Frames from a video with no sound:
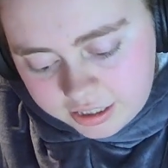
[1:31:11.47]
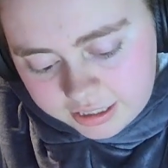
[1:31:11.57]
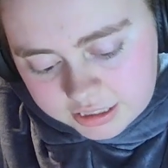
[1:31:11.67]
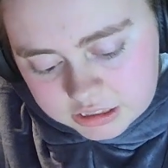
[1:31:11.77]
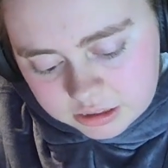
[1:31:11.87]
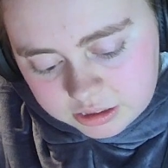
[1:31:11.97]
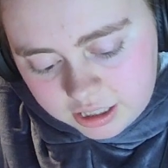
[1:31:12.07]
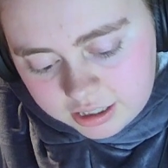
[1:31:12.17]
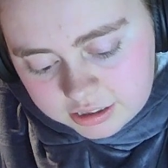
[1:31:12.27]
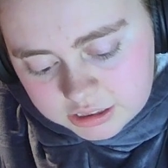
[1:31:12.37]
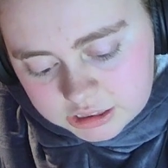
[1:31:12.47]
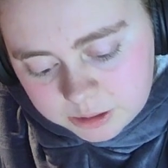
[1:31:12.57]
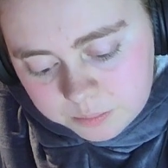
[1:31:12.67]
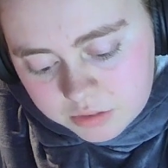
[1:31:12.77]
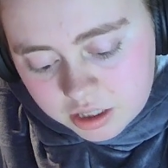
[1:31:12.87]
into the darkness.
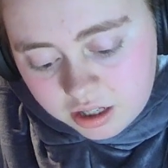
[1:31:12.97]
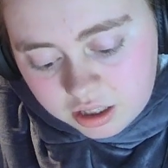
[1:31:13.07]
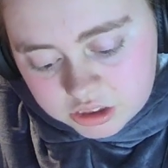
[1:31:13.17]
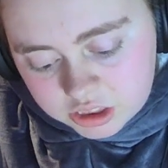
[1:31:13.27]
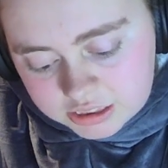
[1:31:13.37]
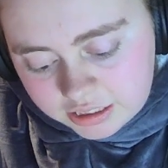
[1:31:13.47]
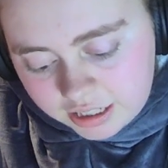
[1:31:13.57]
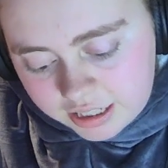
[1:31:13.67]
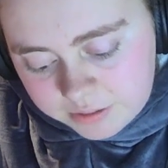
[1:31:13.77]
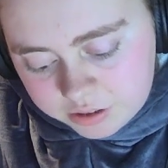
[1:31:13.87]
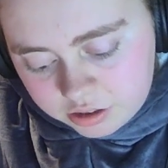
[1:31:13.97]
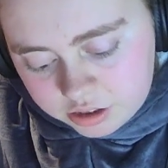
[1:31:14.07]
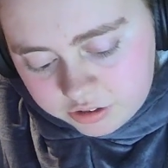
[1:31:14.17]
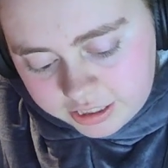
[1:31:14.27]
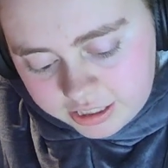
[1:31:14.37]
Turns out that even though
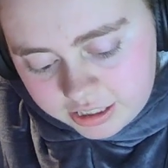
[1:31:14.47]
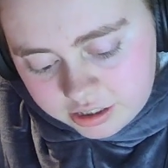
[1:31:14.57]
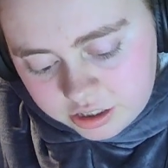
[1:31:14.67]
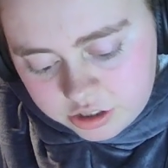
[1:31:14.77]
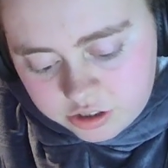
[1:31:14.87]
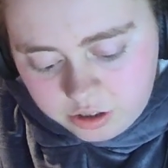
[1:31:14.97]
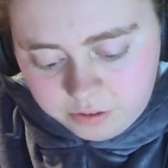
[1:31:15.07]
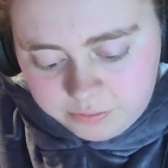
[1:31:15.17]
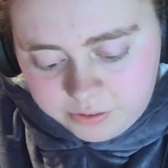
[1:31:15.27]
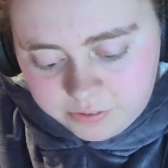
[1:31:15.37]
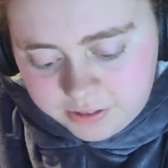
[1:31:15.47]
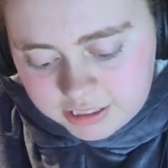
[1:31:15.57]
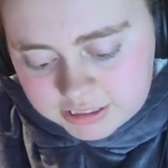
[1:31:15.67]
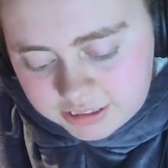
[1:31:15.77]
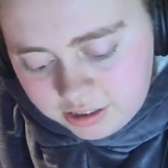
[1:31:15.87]
you're a kid, you do know a few
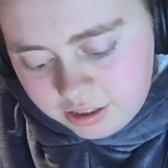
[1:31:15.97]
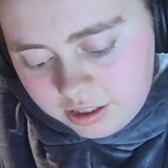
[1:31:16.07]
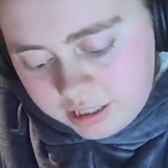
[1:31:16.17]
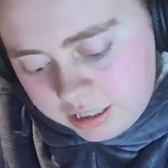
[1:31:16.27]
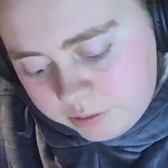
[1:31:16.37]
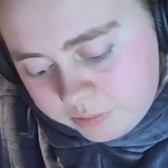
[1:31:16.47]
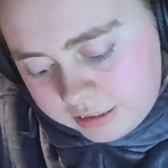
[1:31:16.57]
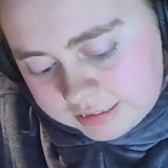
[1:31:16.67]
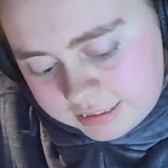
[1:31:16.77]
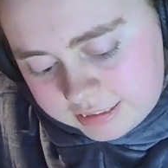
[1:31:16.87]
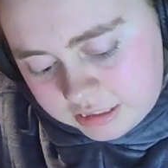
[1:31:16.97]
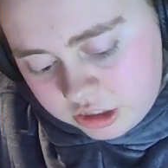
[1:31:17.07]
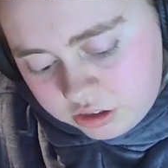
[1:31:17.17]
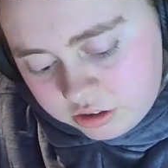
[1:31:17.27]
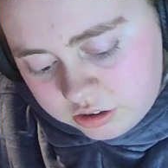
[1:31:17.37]
things. Anyways, I
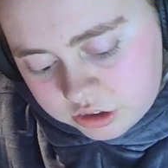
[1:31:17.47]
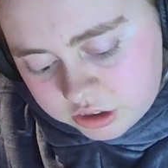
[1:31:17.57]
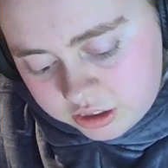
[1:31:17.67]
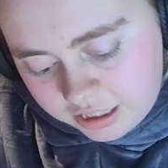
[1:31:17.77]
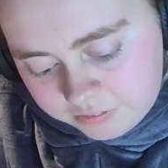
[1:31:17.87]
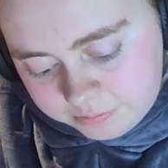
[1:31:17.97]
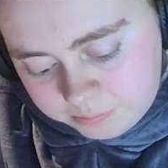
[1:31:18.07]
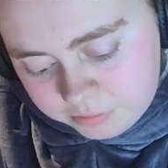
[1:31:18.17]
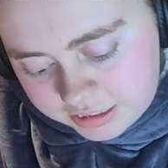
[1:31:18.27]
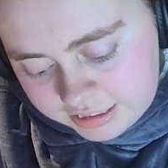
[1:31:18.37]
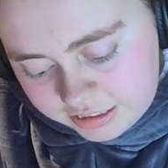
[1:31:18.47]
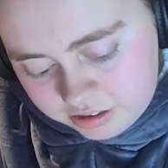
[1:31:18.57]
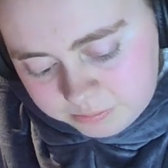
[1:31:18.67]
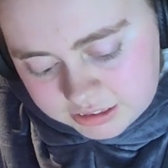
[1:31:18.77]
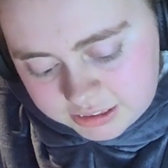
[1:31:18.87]
think you should have more than
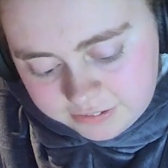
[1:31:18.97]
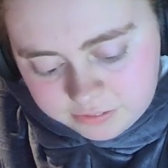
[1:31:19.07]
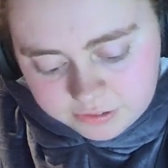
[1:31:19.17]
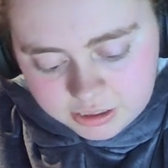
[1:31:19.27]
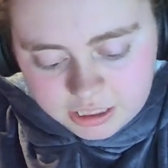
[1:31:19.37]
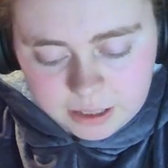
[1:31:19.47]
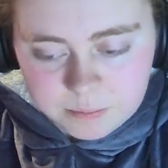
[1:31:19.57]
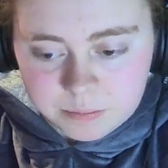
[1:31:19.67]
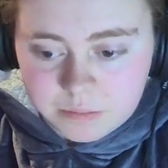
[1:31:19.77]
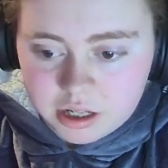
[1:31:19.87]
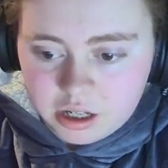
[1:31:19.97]
enough material for your game.